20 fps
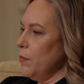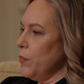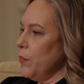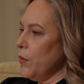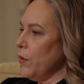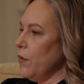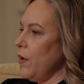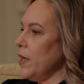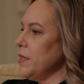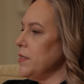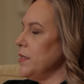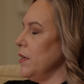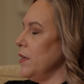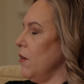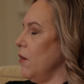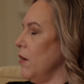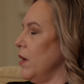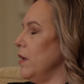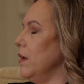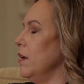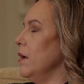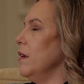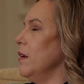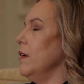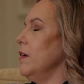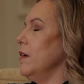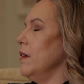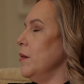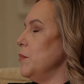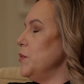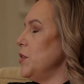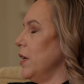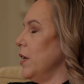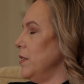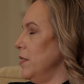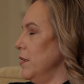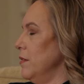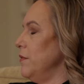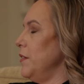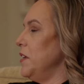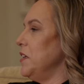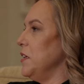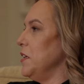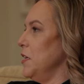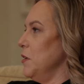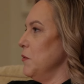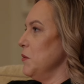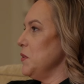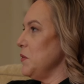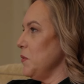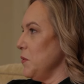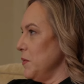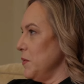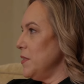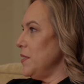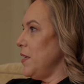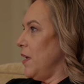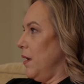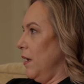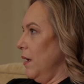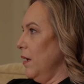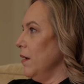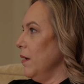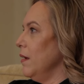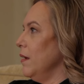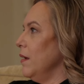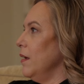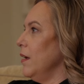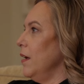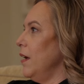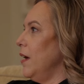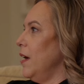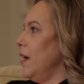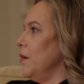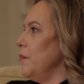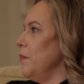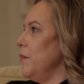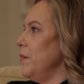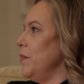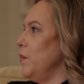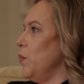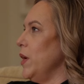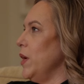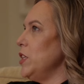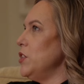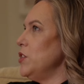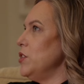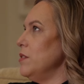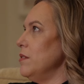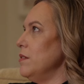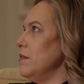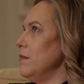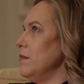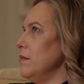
progressing on objective and key result setting, which